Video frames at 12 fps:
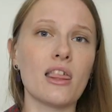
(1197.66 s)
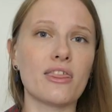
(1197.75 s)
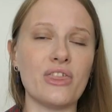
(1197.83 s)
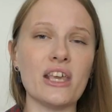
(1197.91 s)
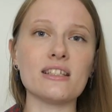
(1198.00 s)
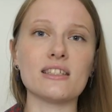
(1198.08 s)

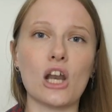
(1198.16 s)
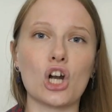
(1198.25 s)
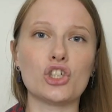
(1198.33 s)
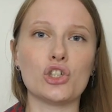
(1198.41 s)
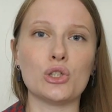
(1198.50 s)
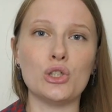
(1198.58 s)
things that are
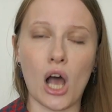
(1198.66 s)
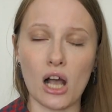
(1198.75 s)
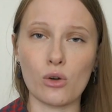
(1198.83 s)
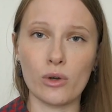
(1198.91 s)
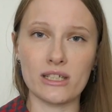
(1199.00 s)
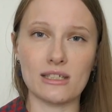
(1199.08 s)
just
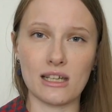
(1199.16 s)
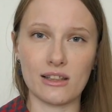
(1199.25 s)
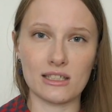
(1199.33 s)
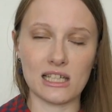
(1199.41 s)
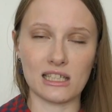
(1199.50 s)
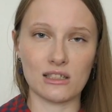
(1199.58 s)
not going to
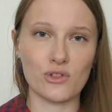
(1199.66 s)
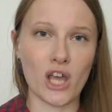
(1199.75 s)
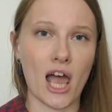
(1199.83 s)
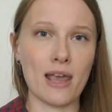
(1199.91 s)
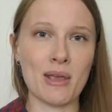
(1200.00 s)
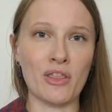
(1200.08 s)
stand the test of
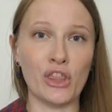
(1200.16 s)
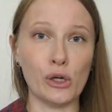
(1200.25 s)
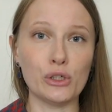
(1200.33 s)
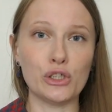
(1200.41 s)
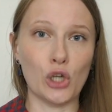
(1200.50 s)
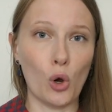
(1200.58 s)
time and
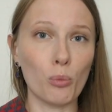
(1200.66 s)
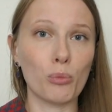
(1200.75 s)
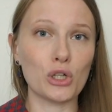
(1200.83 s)
don't